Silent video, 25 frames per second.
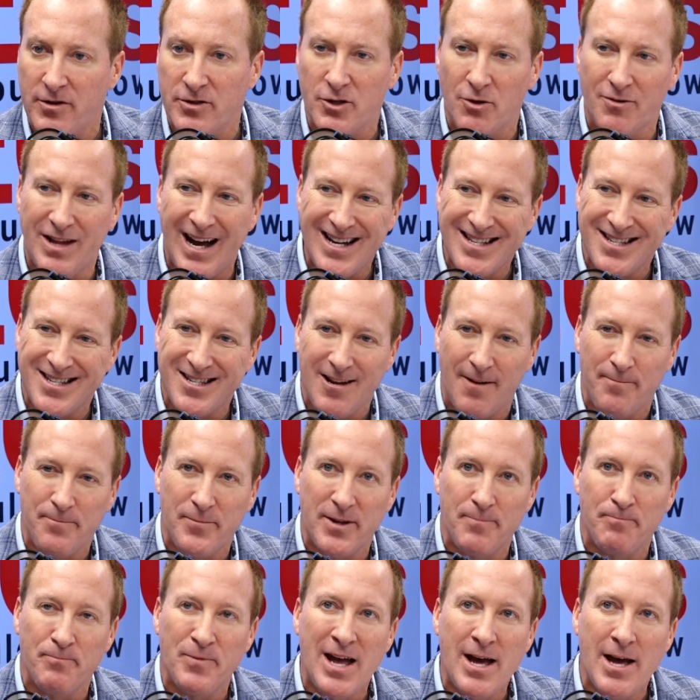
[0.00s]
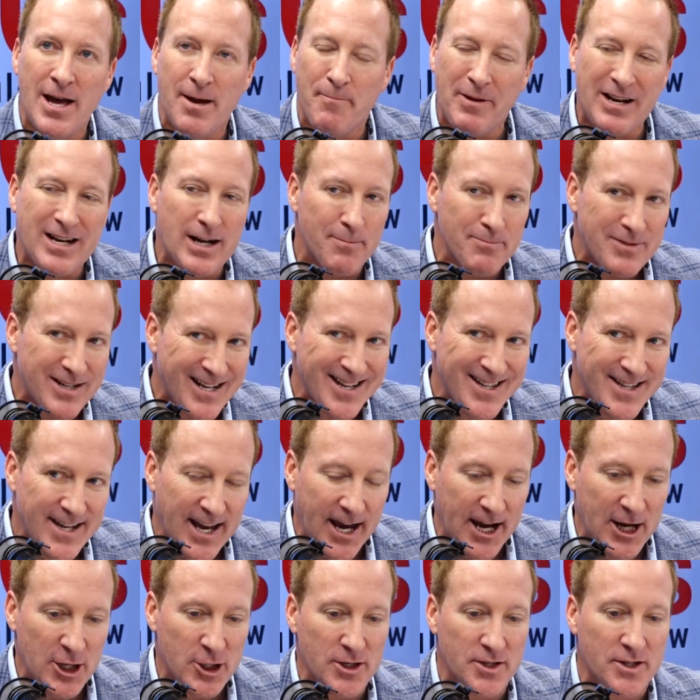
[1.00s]
So that's something, it becomes
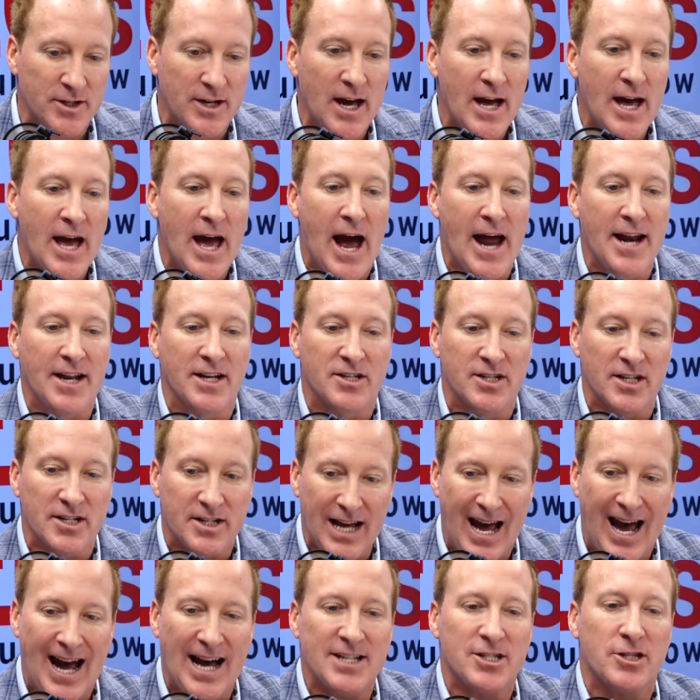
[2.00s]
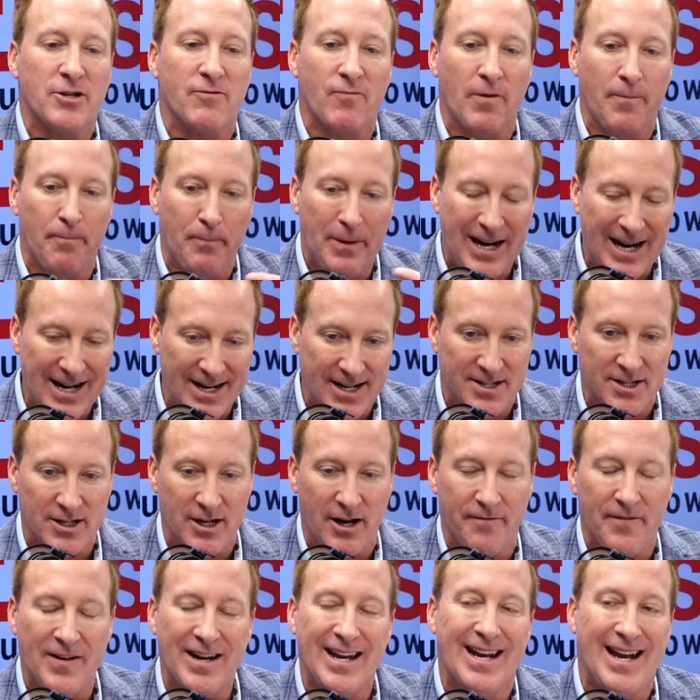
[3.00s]
contagious, and it just has to repeat
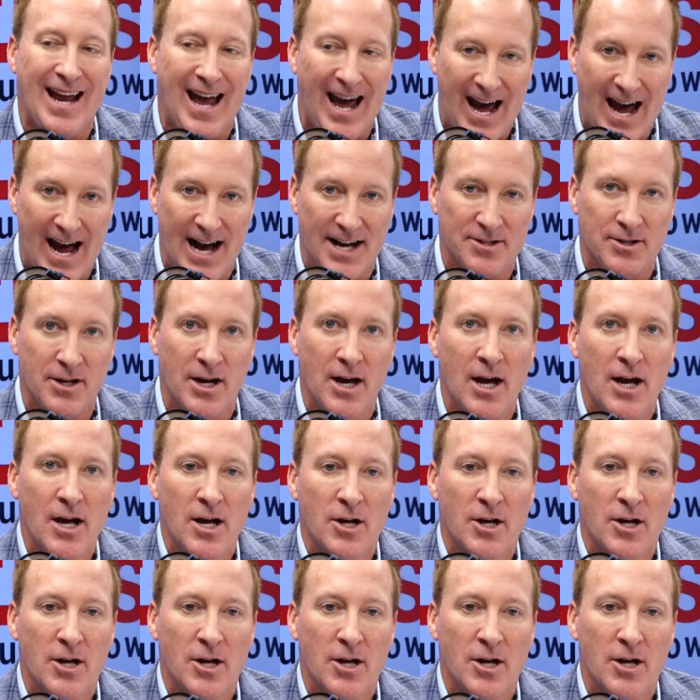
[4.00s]
itself, and it has.